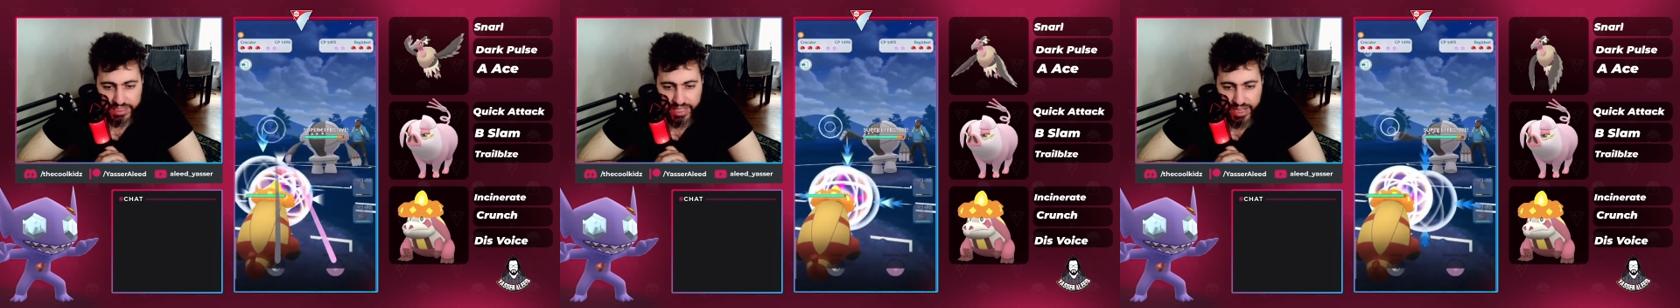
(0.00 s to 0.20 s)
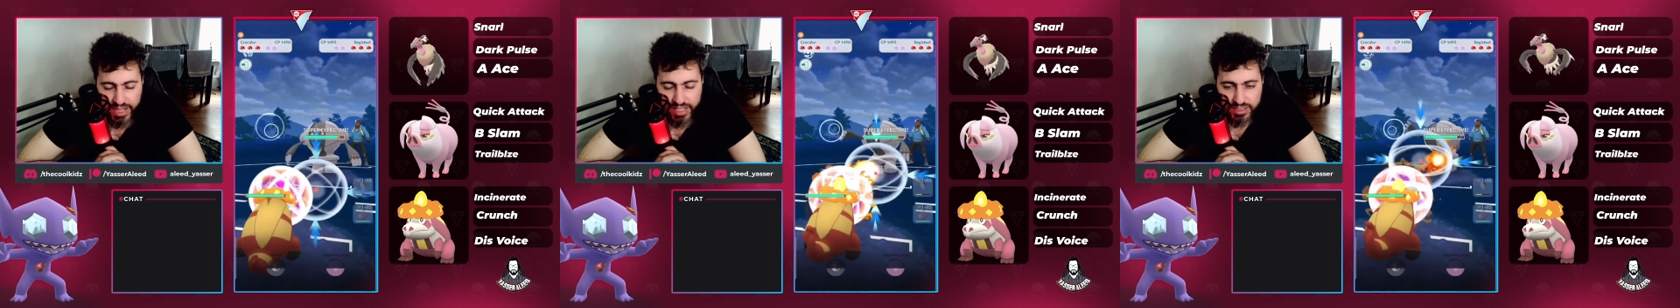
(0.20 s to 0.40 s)

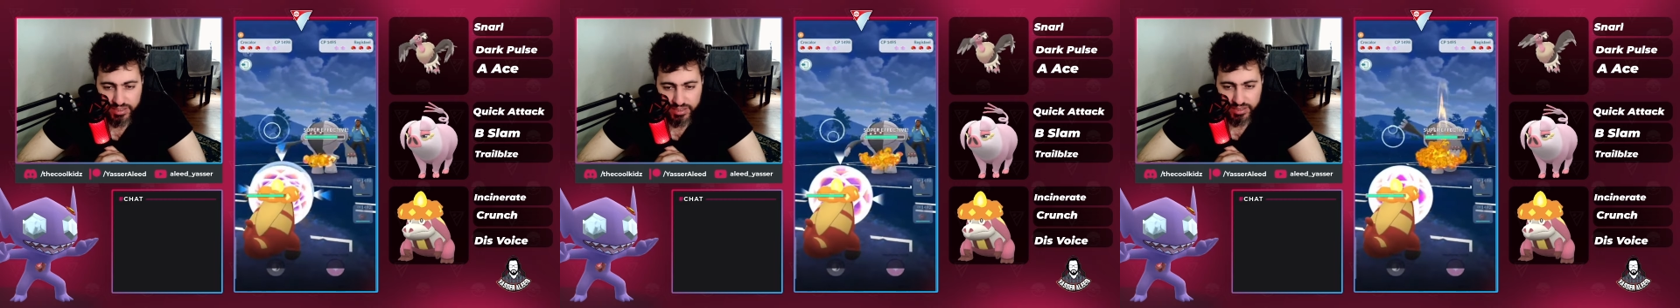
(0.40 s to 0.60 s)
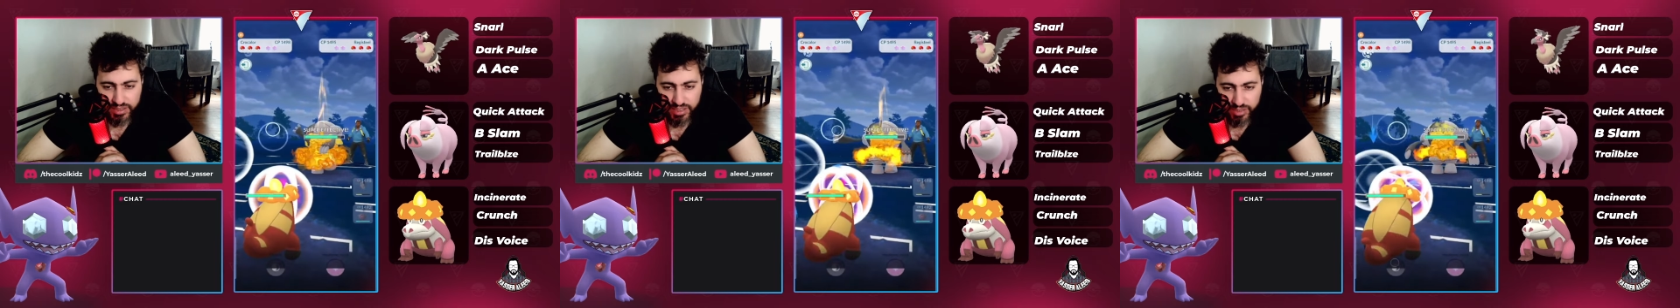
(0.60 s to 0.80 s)

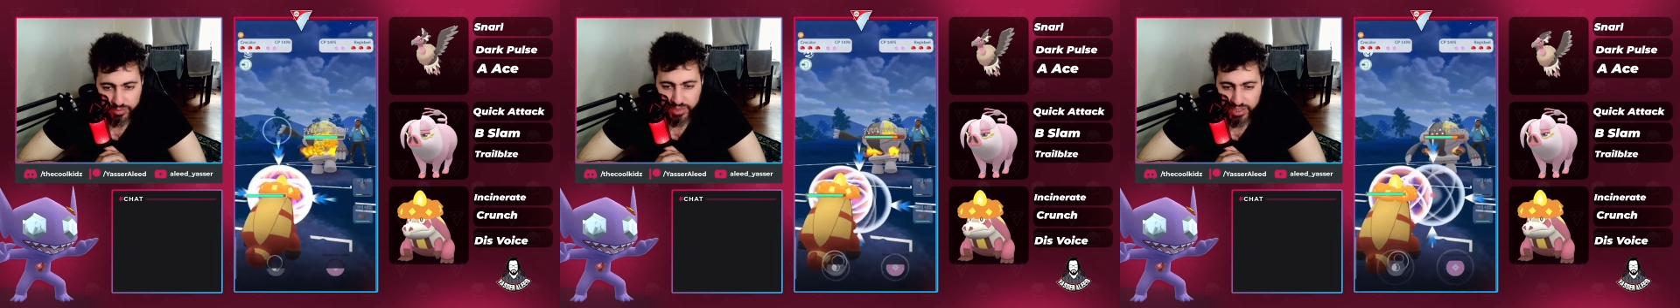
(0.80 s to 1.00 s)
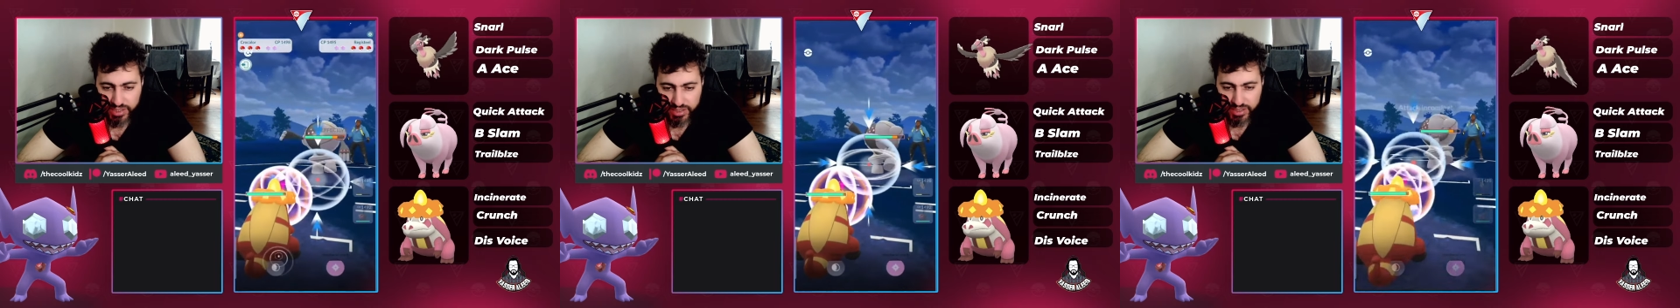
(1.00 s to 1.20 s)
And I'm
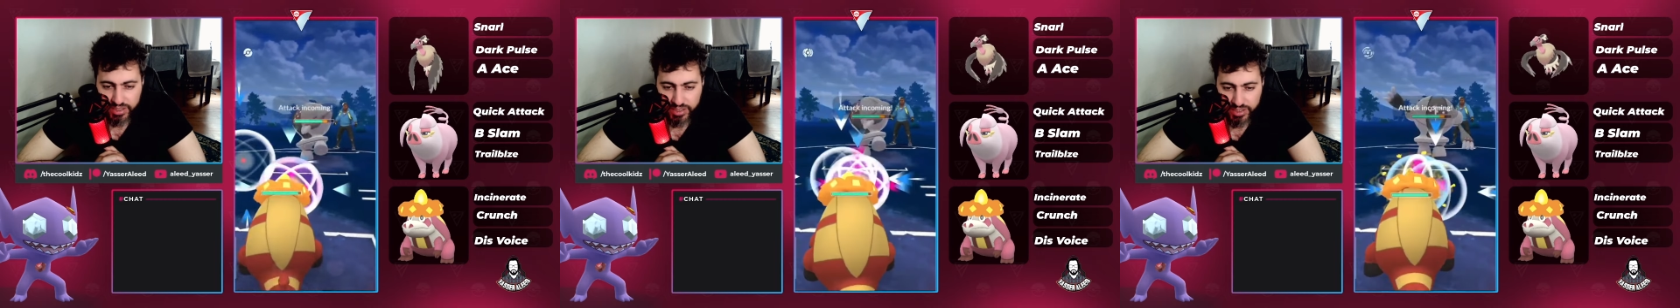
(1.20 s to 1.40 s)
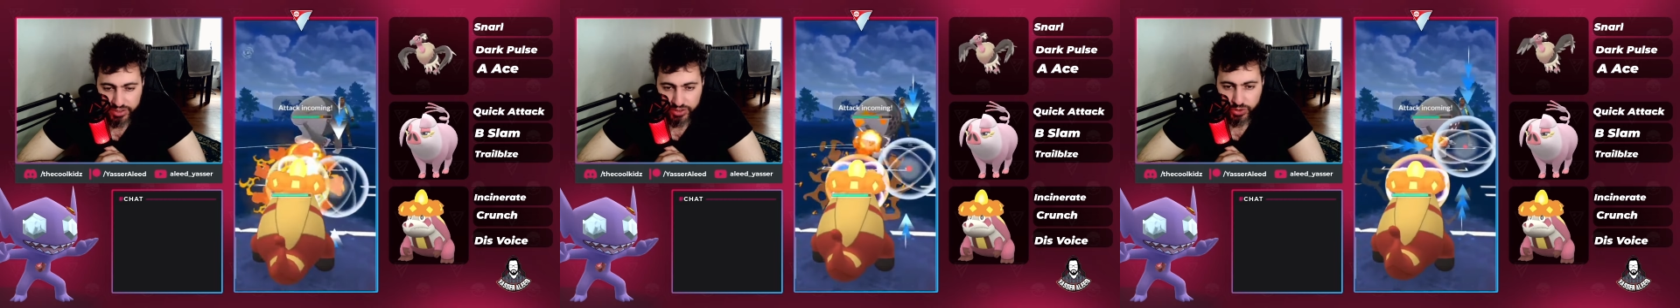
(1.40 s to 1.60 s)
like,
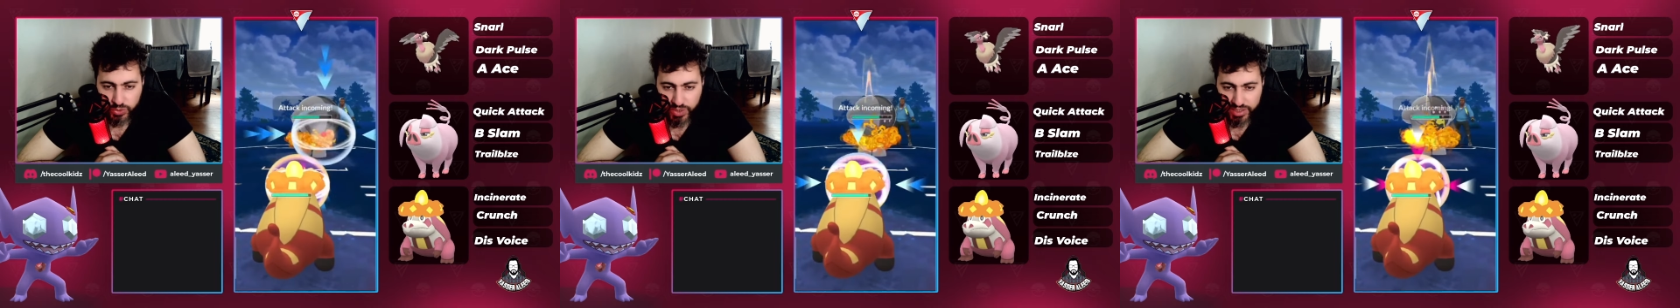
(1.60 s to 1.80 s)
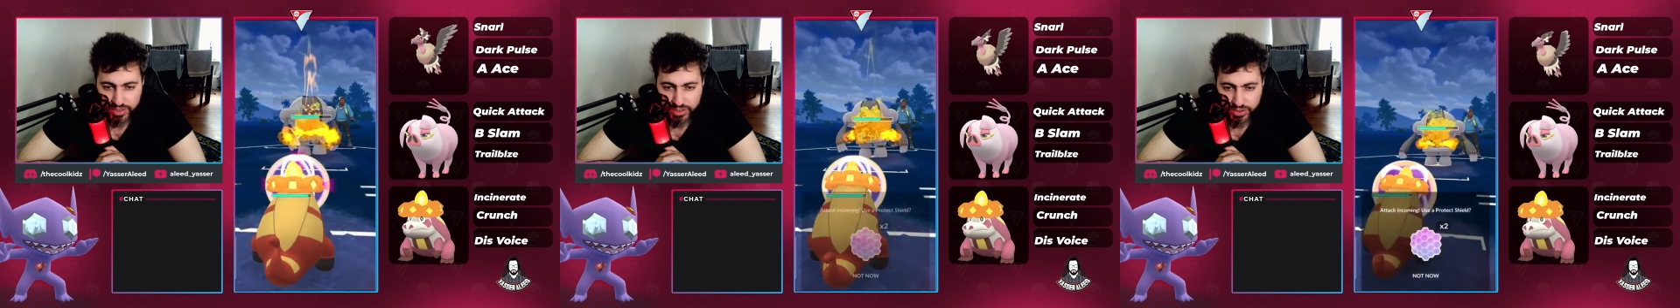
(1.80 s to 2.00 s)
do
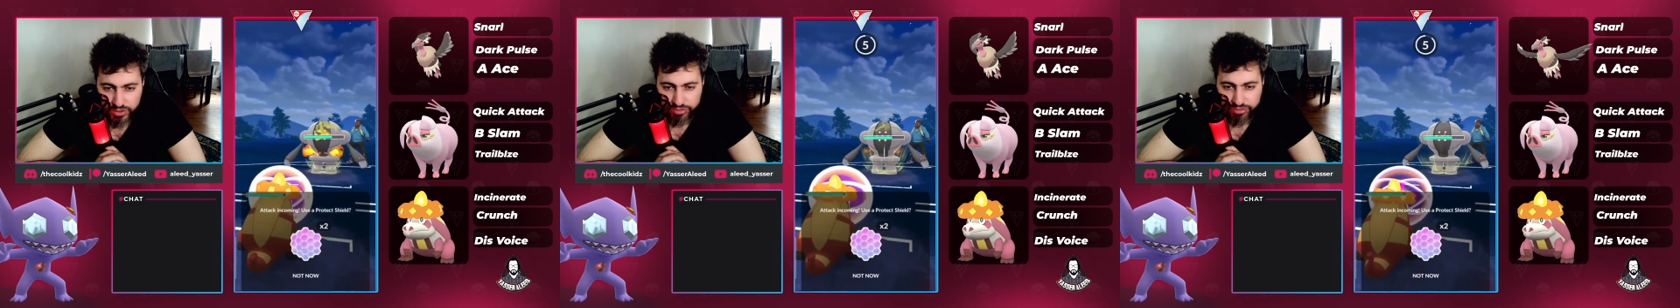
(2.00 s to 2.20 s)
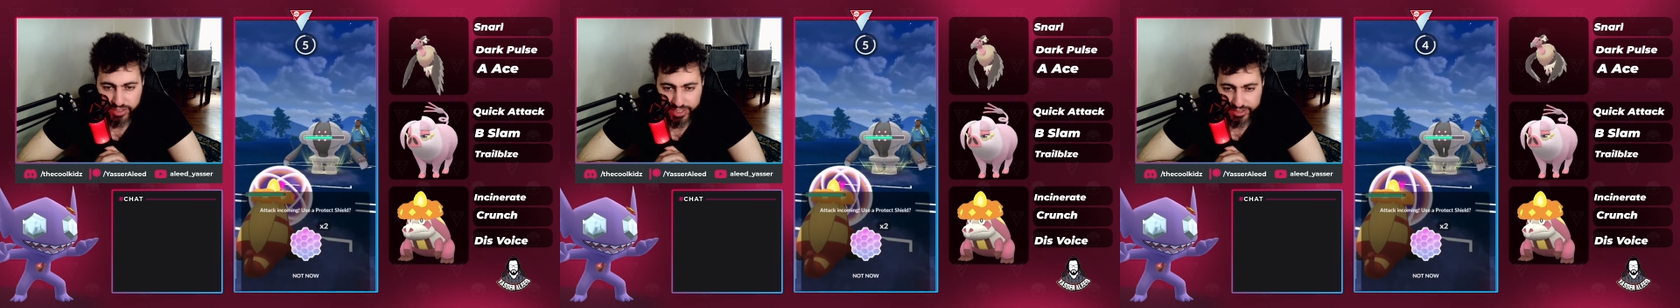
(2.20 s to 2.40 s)
I need to
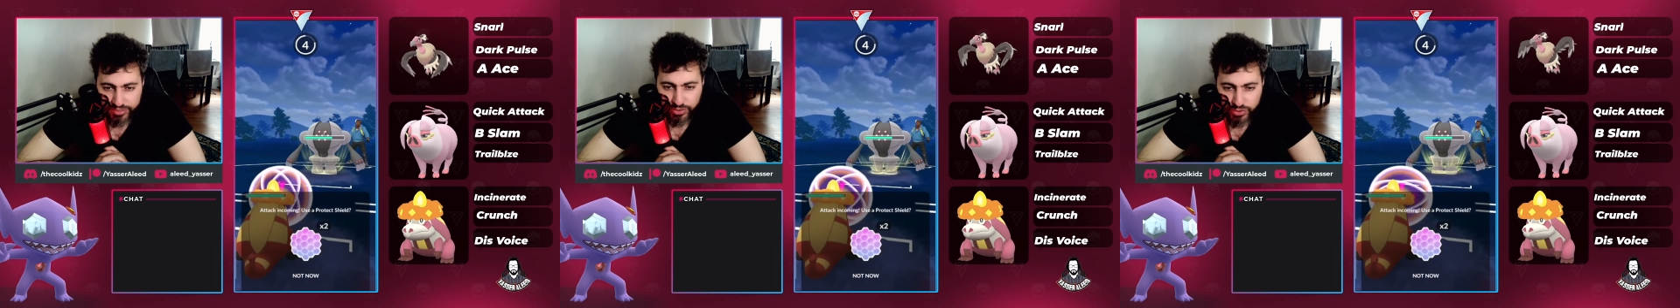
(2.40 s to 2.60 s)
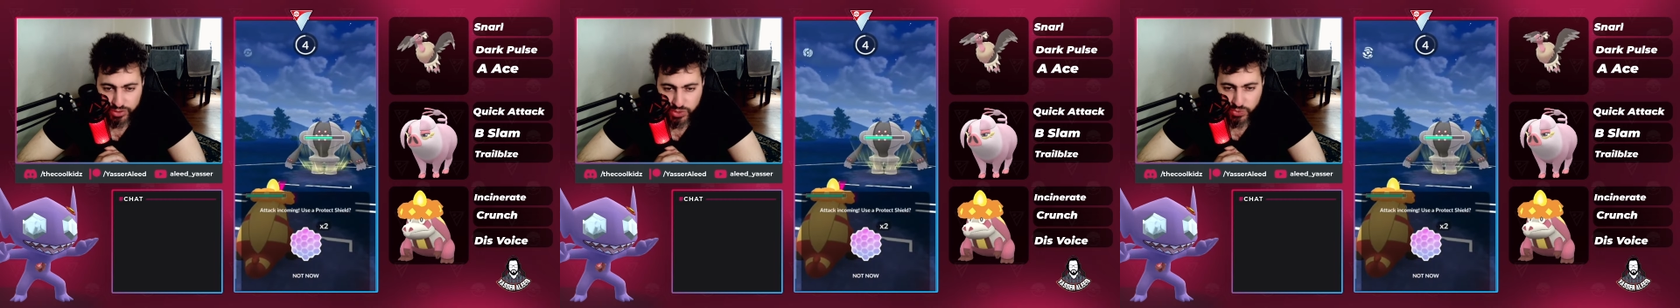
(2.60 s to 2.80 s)
fight
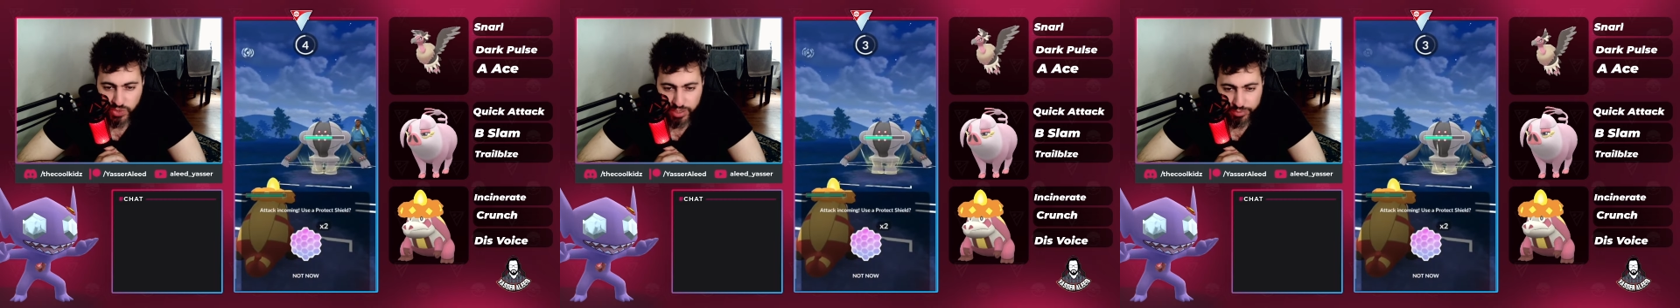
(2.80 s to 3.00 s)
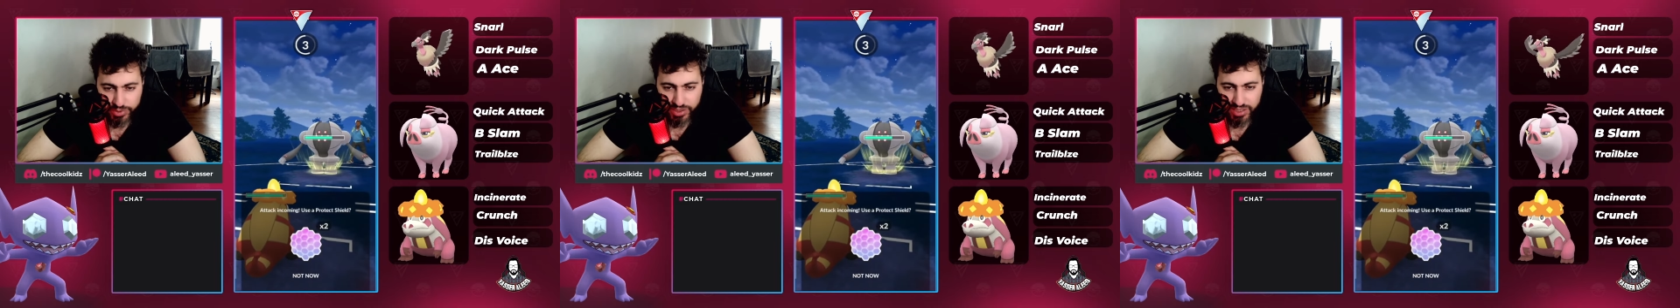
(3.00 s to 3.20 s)
for the
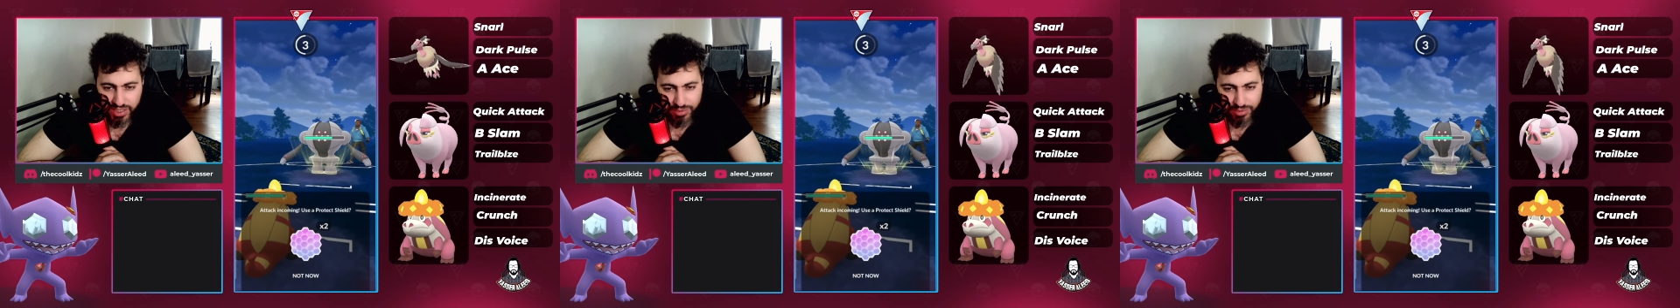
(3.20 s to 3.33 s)
swap here?